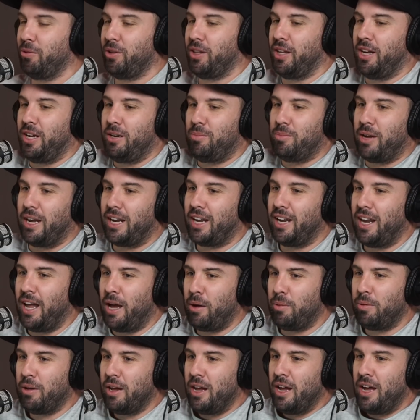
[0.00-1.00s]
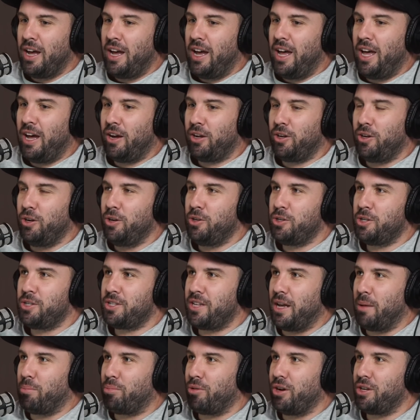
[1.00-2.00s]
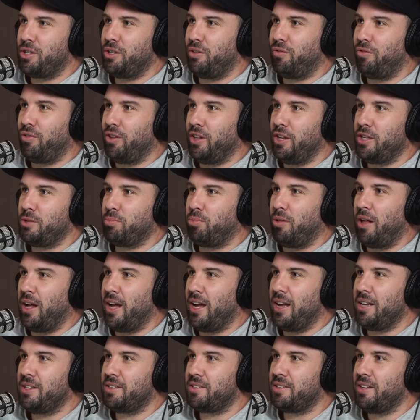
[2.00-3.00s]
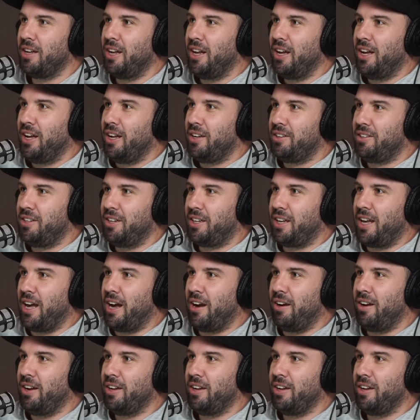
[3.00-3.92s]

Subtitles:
whether he'd make it. How huge is that pressure for these players to carry?